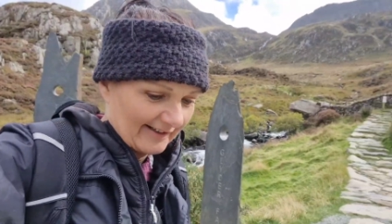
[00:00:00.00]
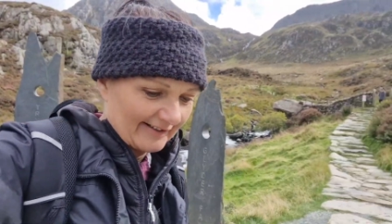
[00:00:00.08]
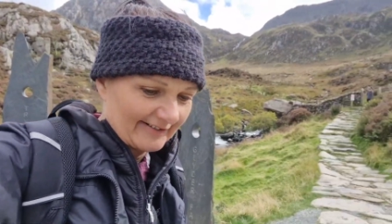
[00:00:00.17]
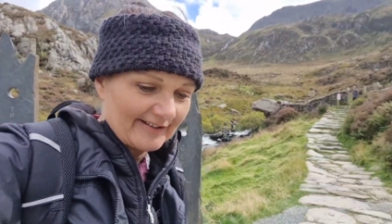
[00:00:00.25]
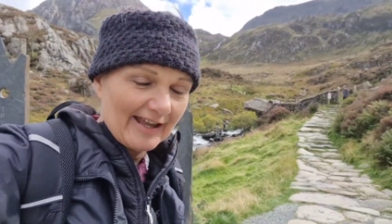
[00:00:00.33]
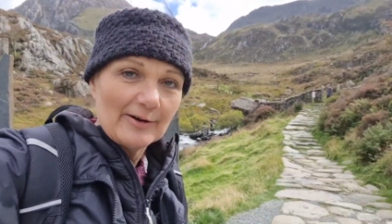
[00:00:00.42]

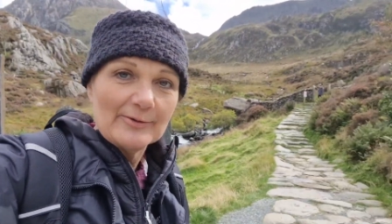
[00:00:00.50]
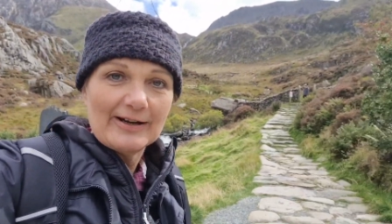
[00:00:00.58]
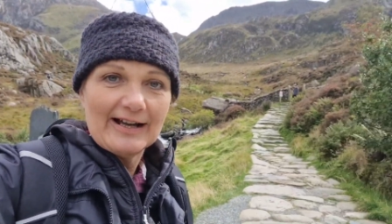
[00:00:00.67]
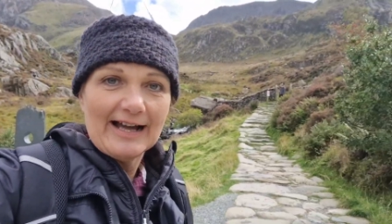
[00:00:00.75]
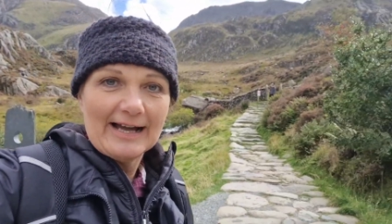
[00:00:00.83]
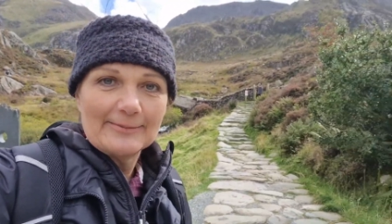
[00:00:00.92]
because they
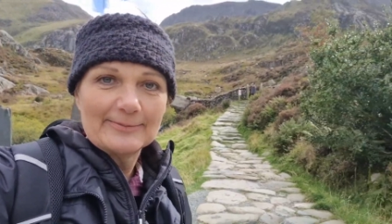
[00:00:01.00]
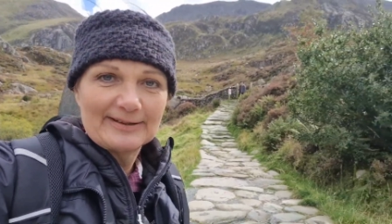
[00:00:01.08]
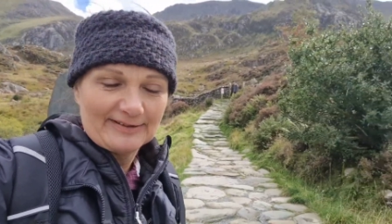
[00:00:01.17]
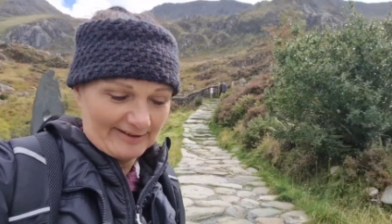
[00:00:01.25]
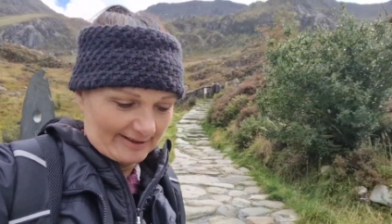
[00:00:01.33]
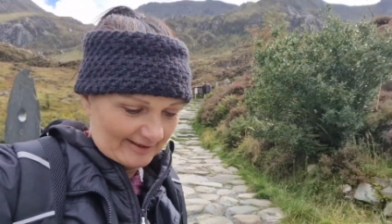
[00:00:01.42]
were
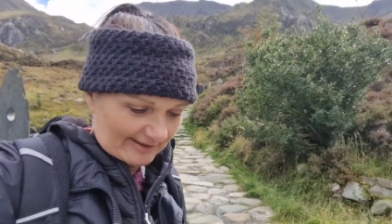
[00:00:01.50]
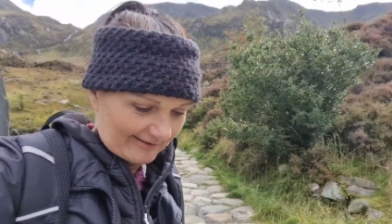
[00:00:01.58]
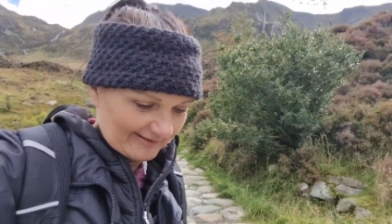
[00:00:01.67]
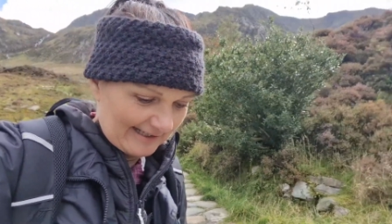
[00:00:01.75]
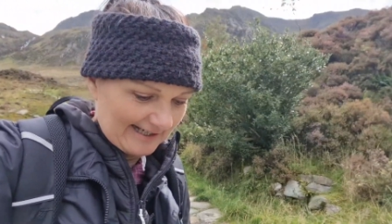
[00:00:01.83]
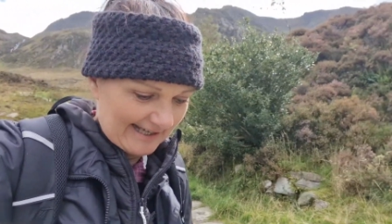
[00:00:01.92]

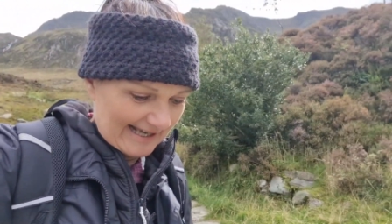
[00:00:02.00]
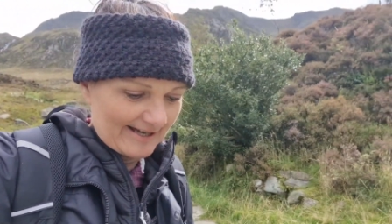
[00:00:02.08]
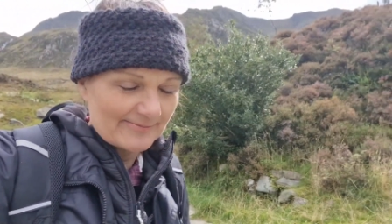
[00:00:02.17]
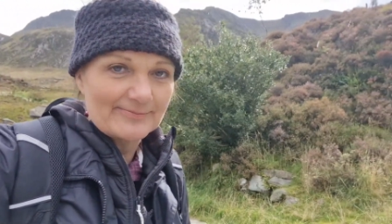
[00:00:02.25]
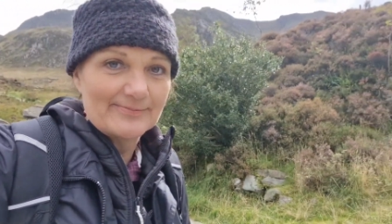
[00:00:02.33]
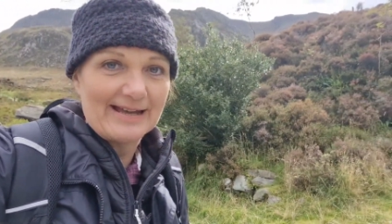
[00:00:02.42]
absolutely
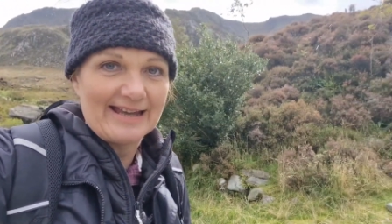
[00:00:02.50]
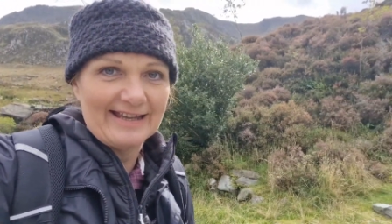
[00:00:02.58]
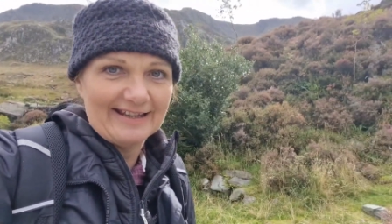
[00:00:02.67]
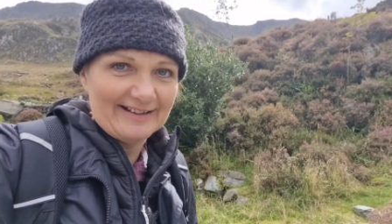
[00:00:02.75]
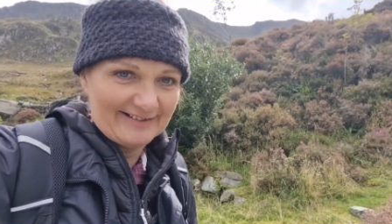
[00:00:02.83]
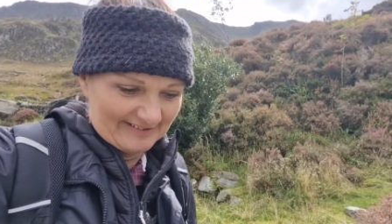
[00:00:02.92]

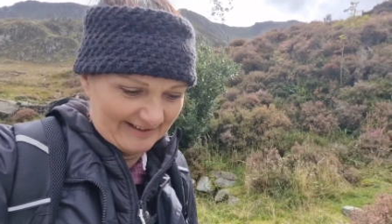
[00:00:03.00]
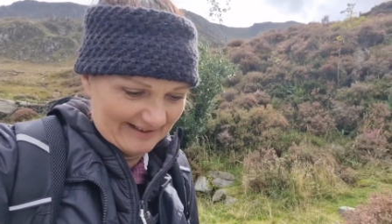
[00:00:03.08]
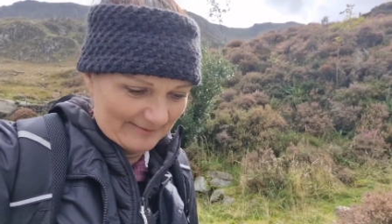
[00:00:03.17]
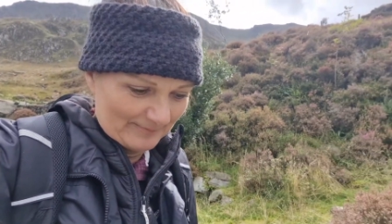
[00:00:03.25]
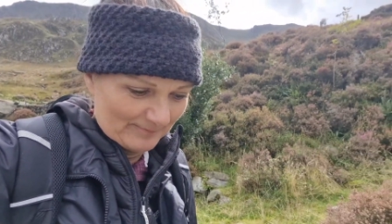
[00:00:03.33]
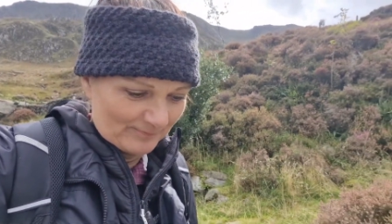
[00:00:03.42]

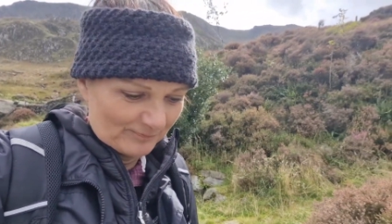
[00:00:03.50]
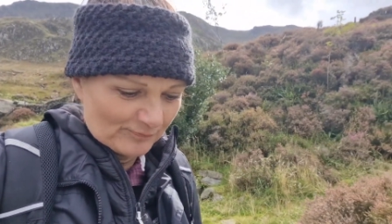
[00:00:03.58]
amazing.